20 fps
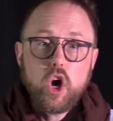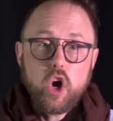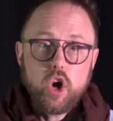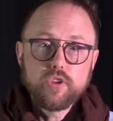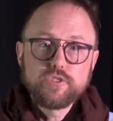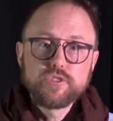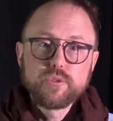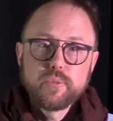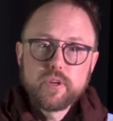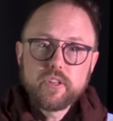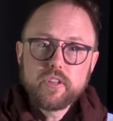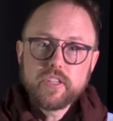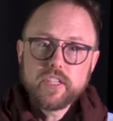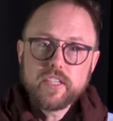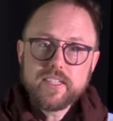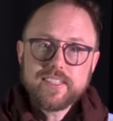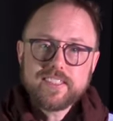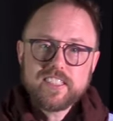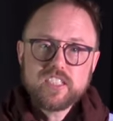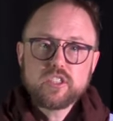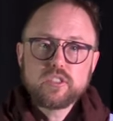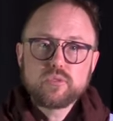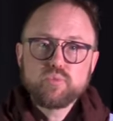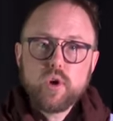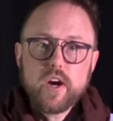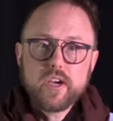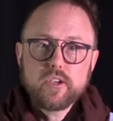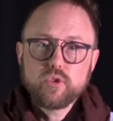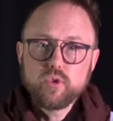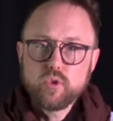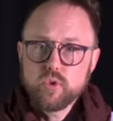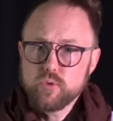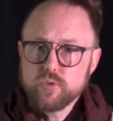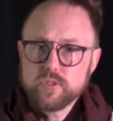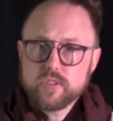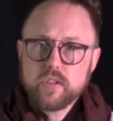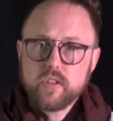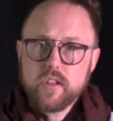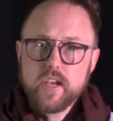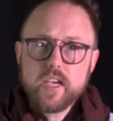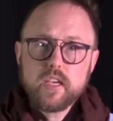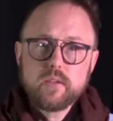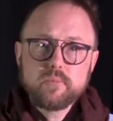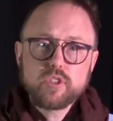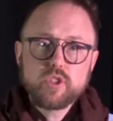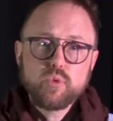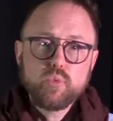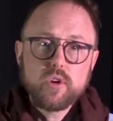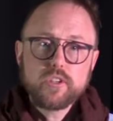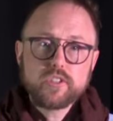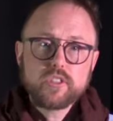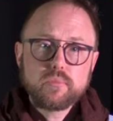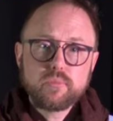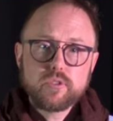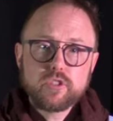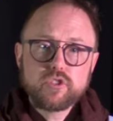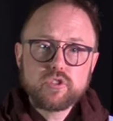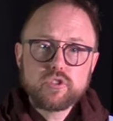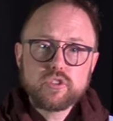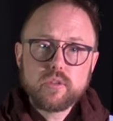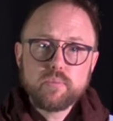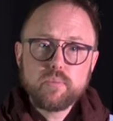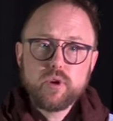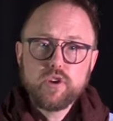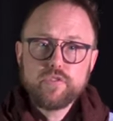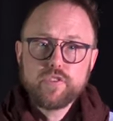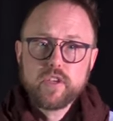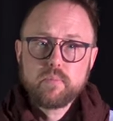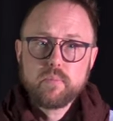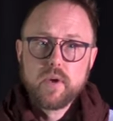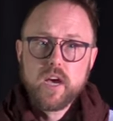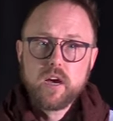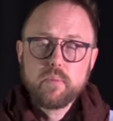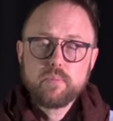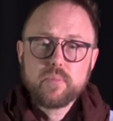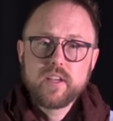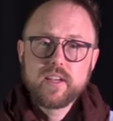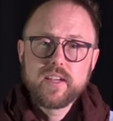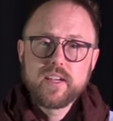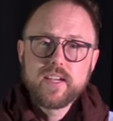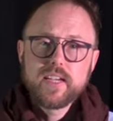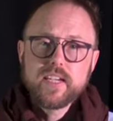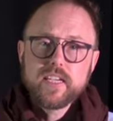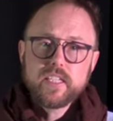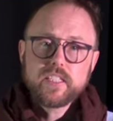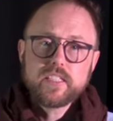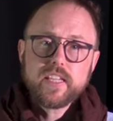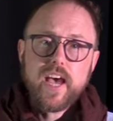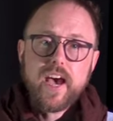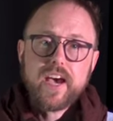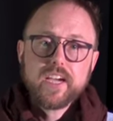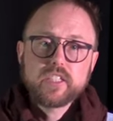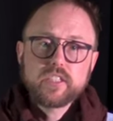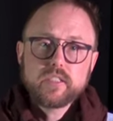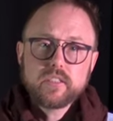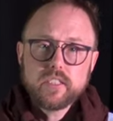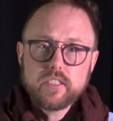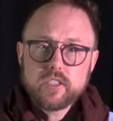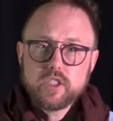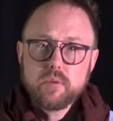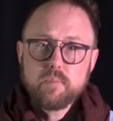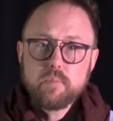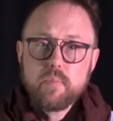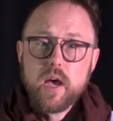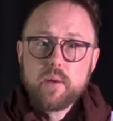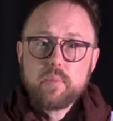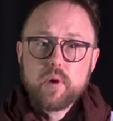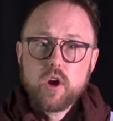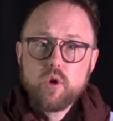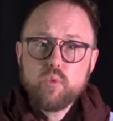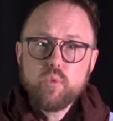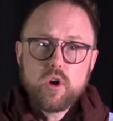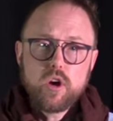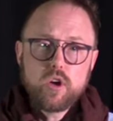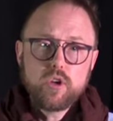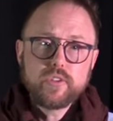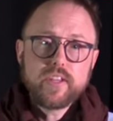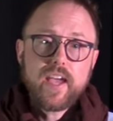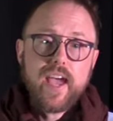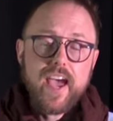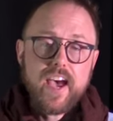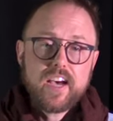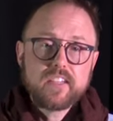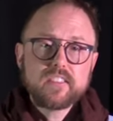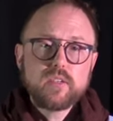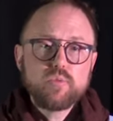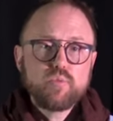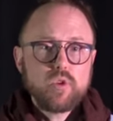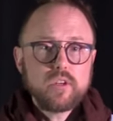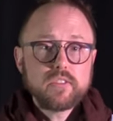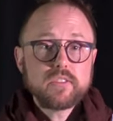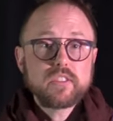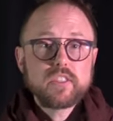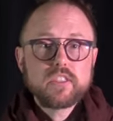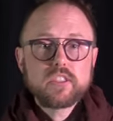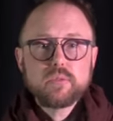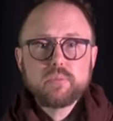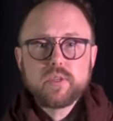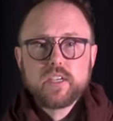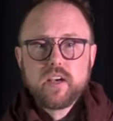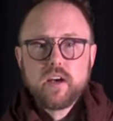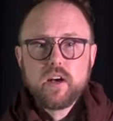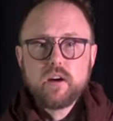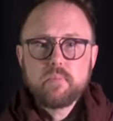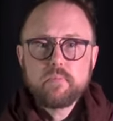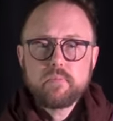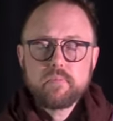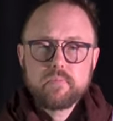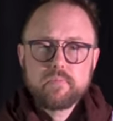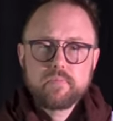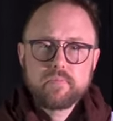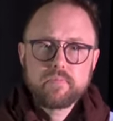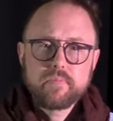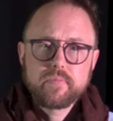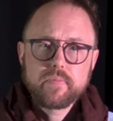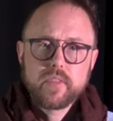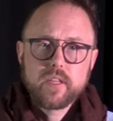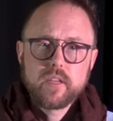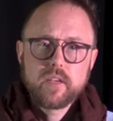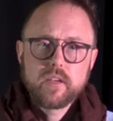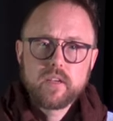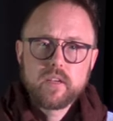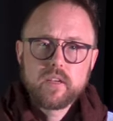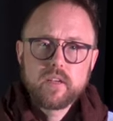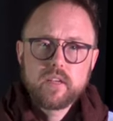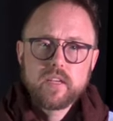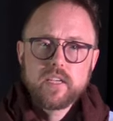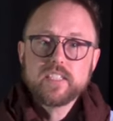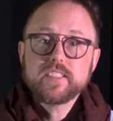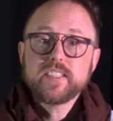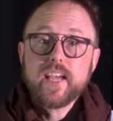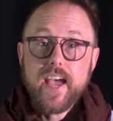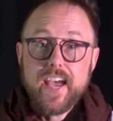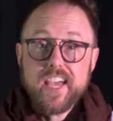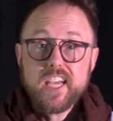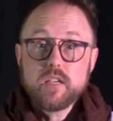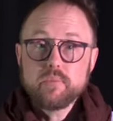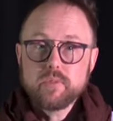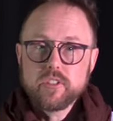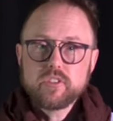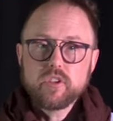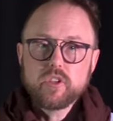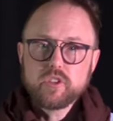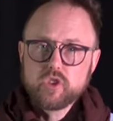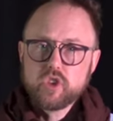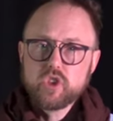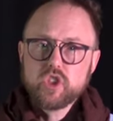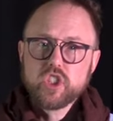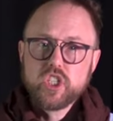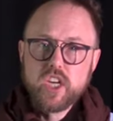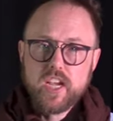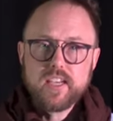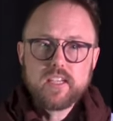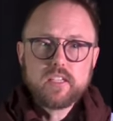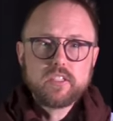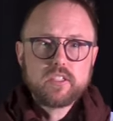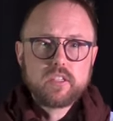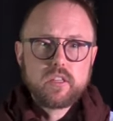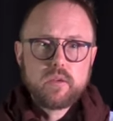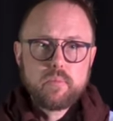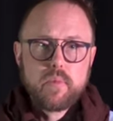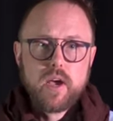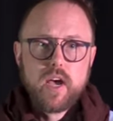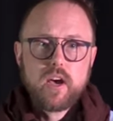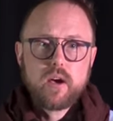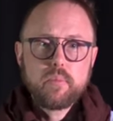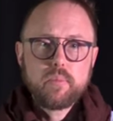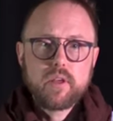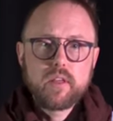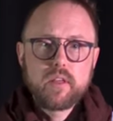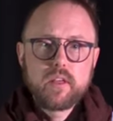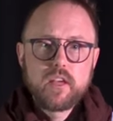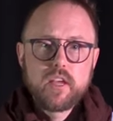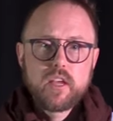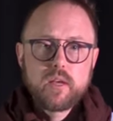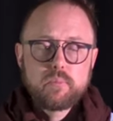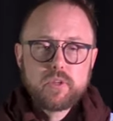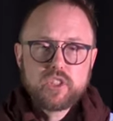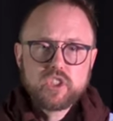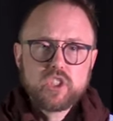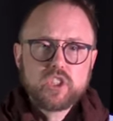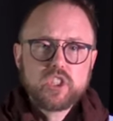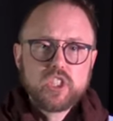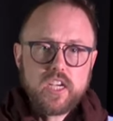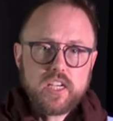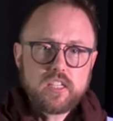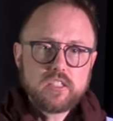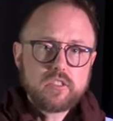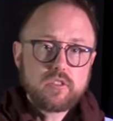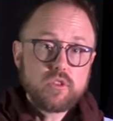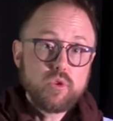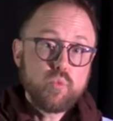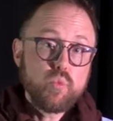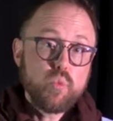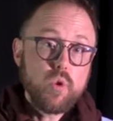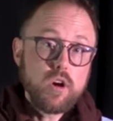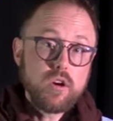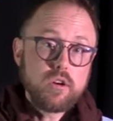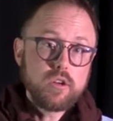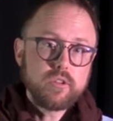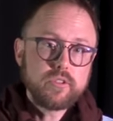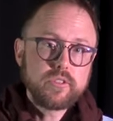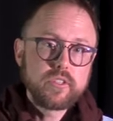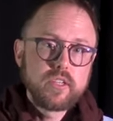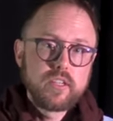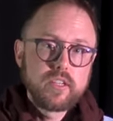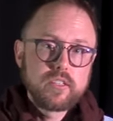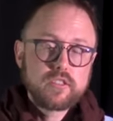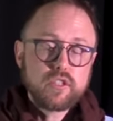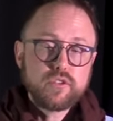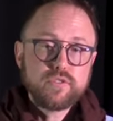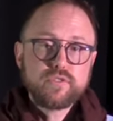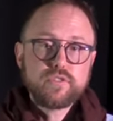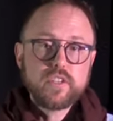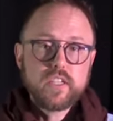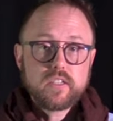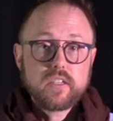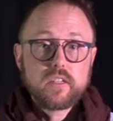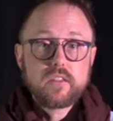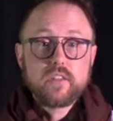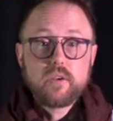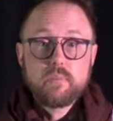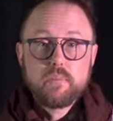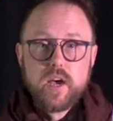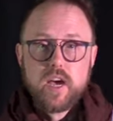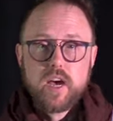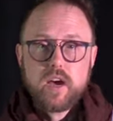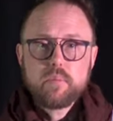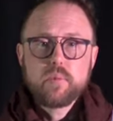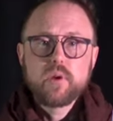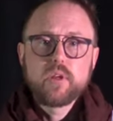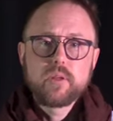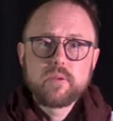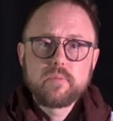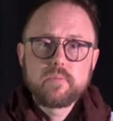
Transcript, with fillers: Ultimately, this is why Google's claim to want to produce a perfect map is actually to map a world as it wants it to become, its aim is not to change the map, but to change the world to fit the map.